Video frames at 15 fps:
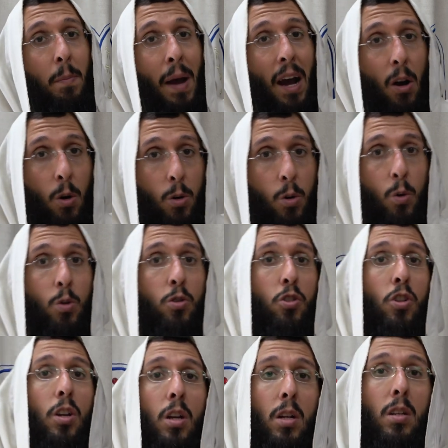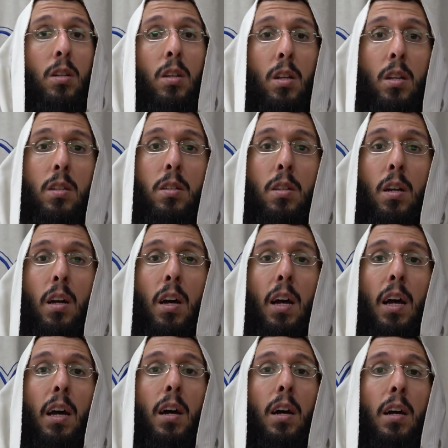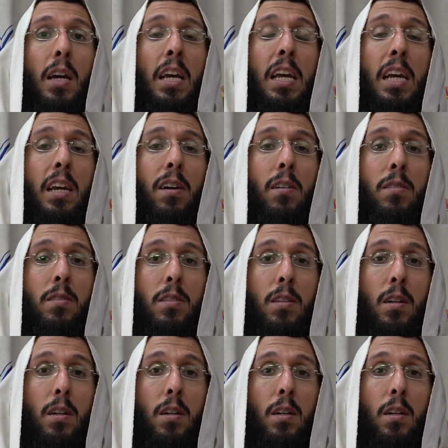HaKadosh uh, heels,